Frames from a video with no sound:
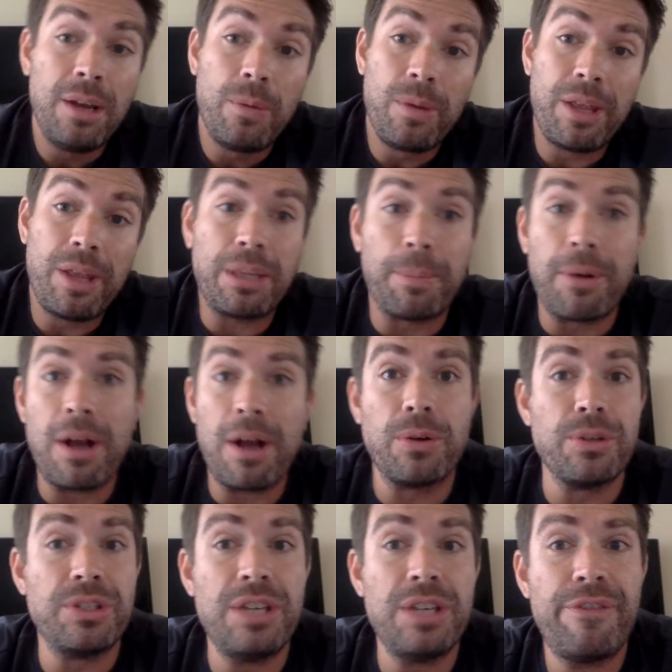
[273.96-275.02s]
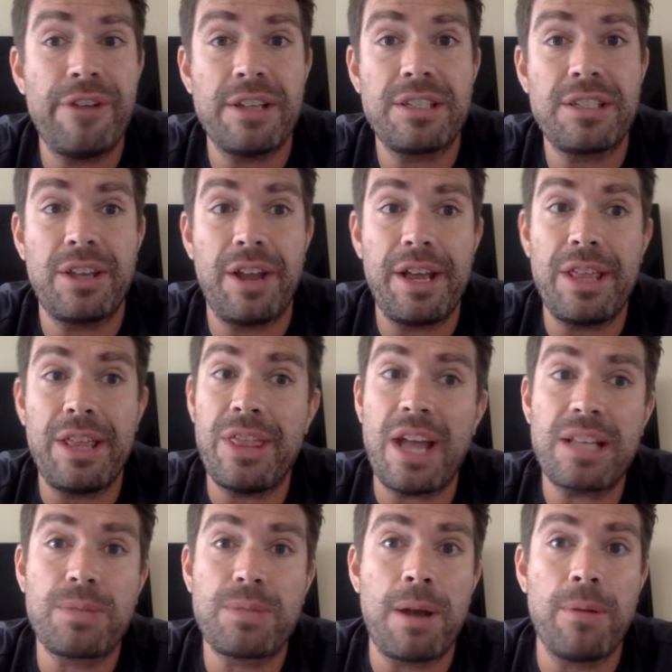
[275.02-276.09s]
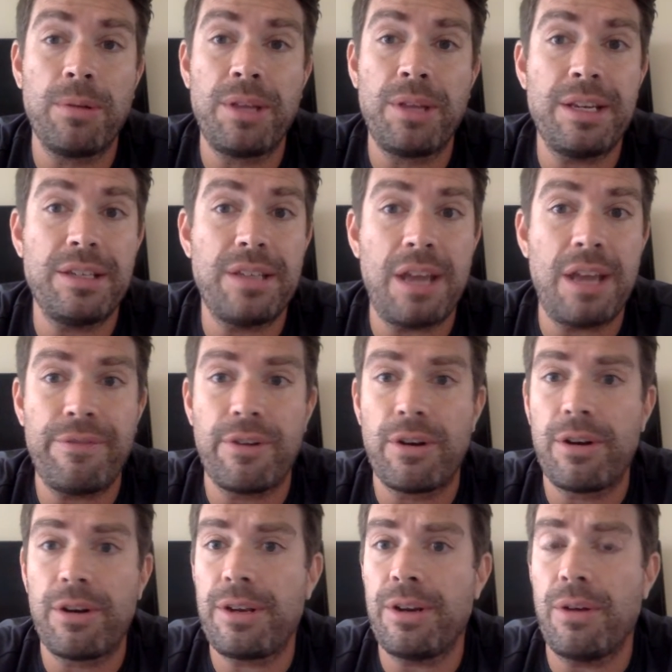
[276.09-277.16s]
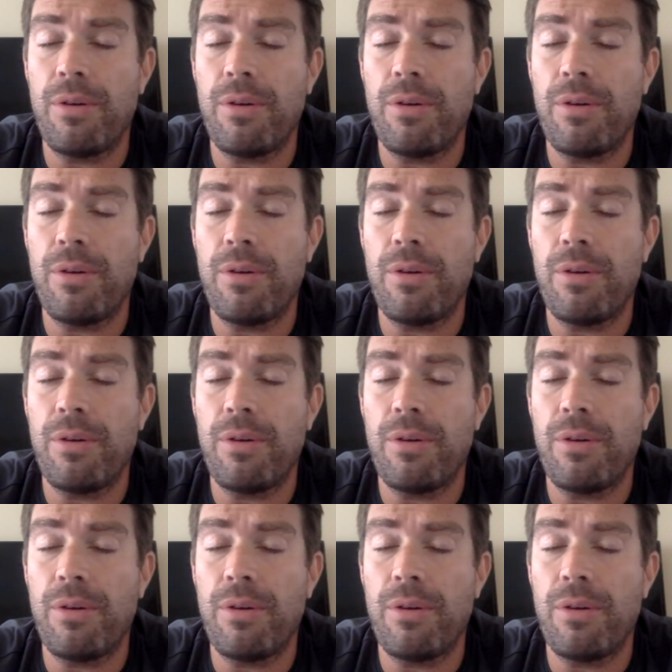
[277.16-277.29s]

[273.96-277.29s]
we like the Broncos defense tonight, and that's why we're leaning Denver.